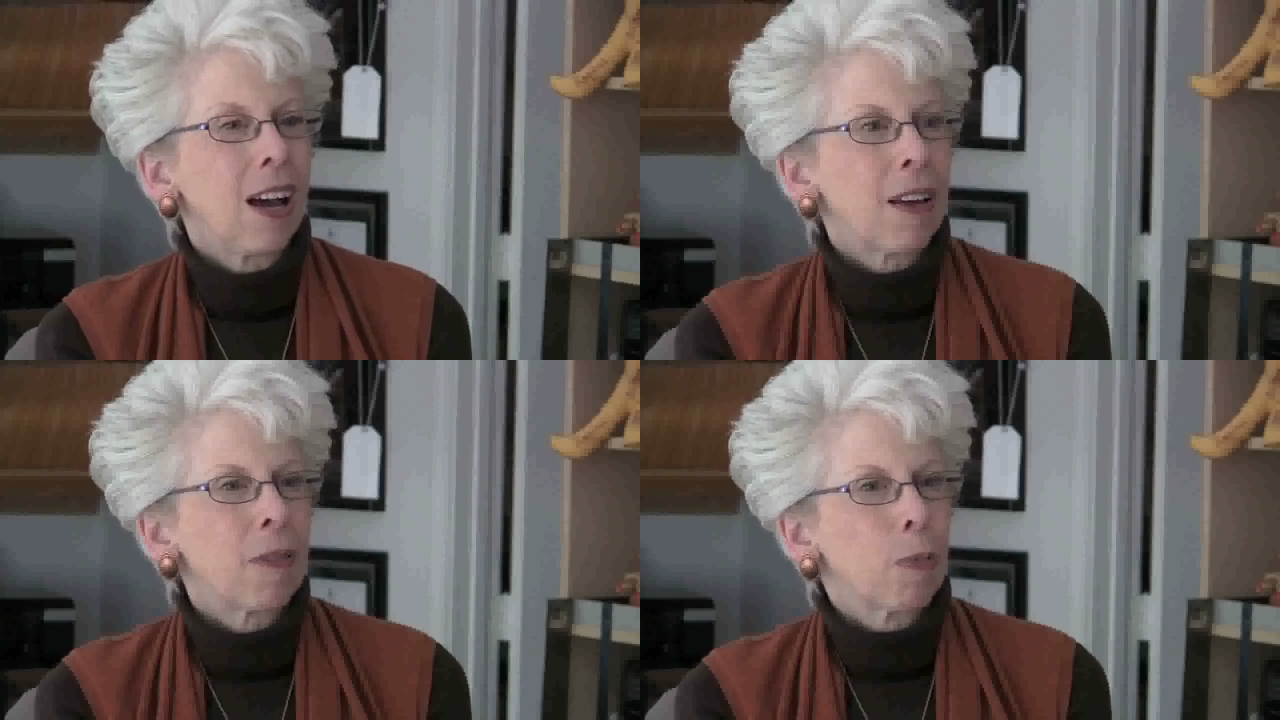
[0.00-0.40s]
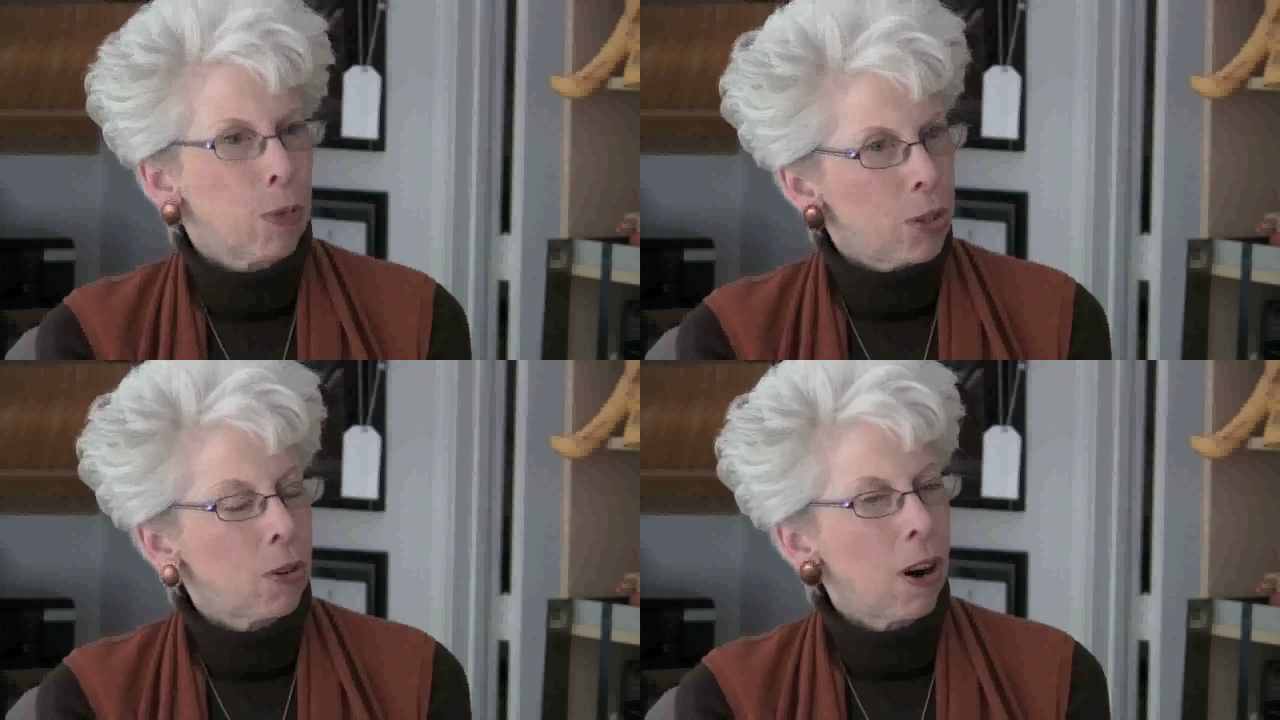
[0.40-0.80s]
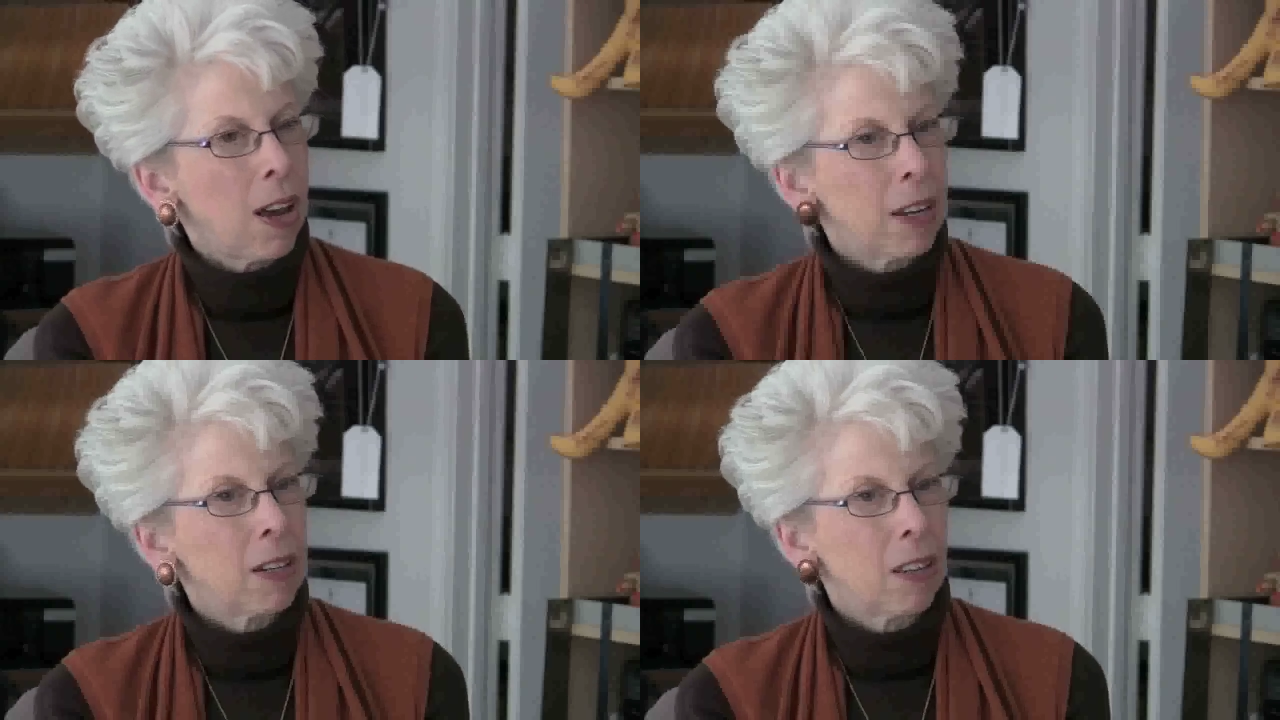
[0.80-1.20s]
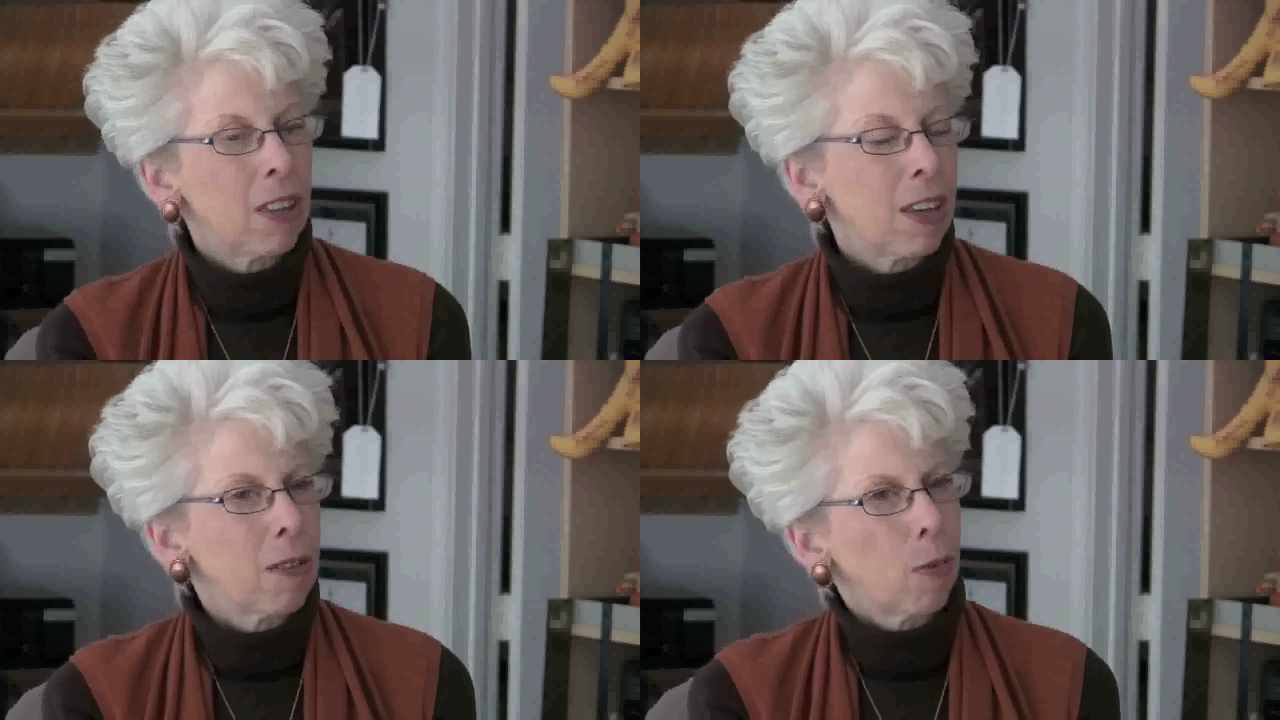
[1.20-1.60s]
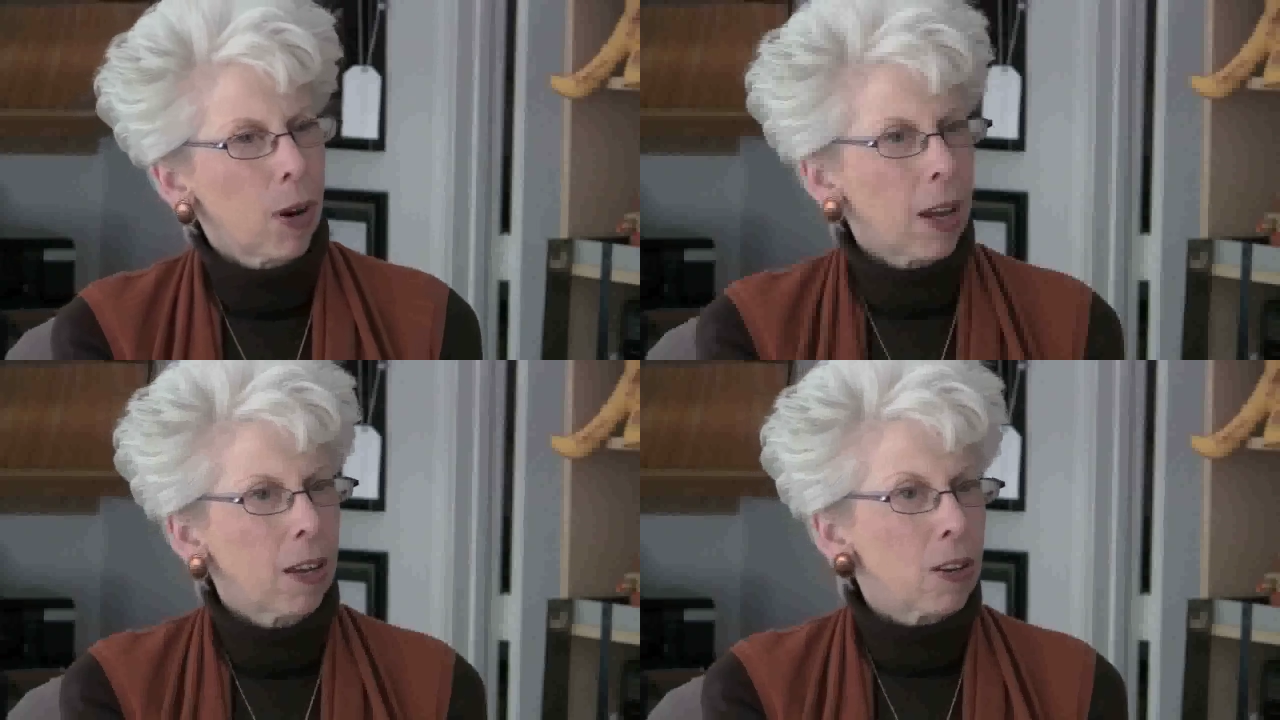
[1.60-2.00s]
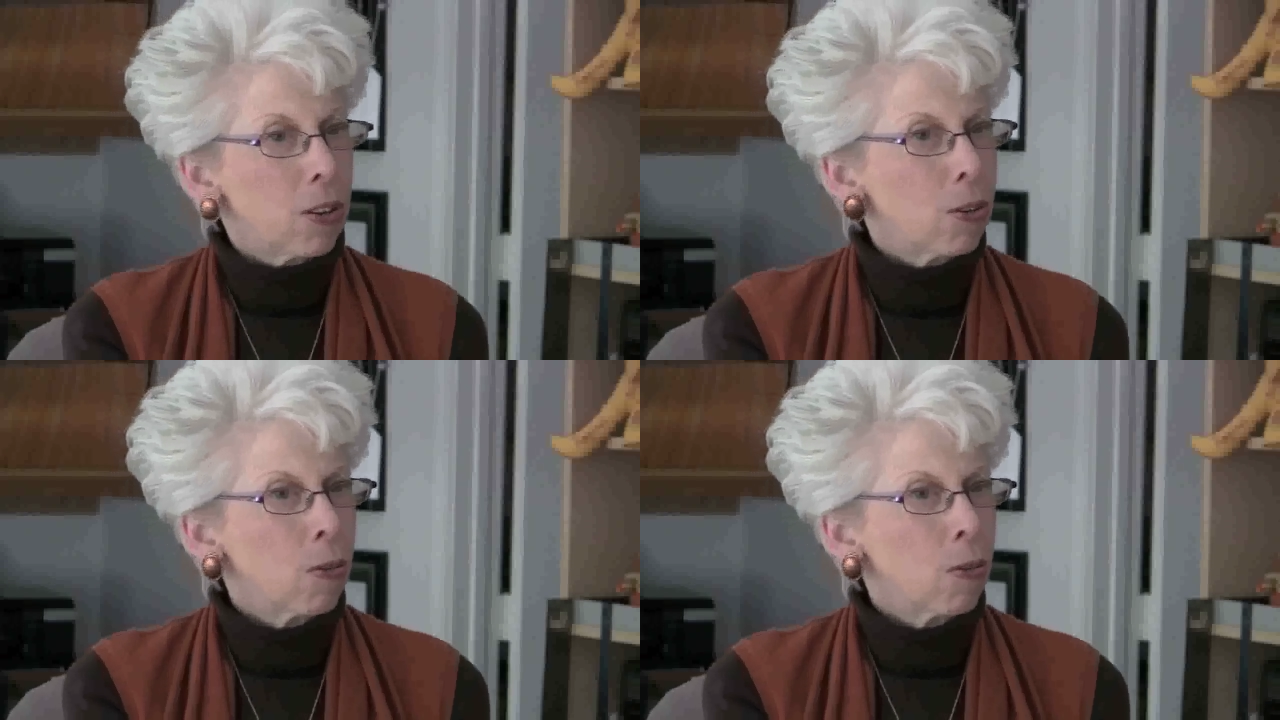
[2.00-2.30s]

I was trying to think of what I could